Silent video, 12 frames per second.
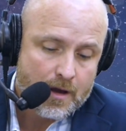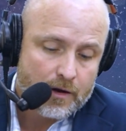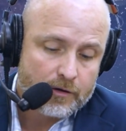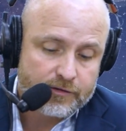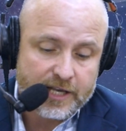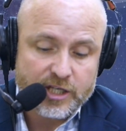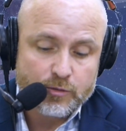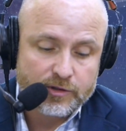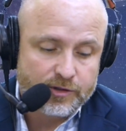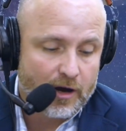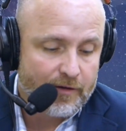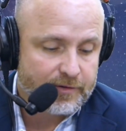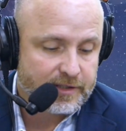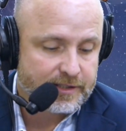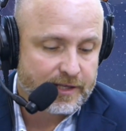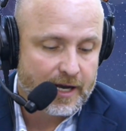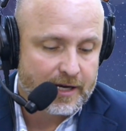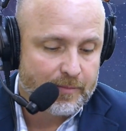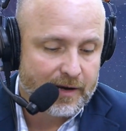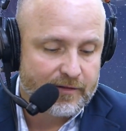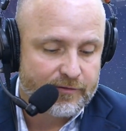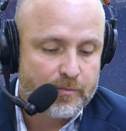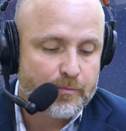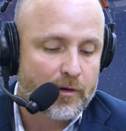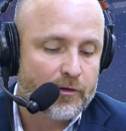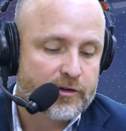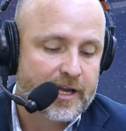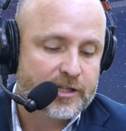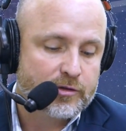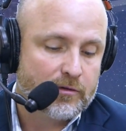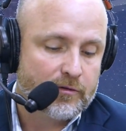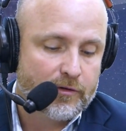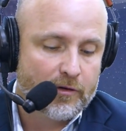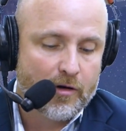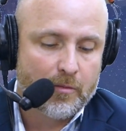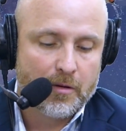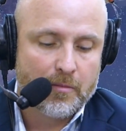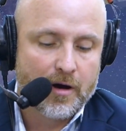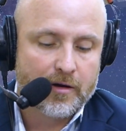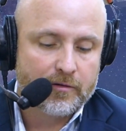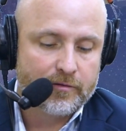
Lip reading: Her schedule is often decided by the football schedule of her alma mater,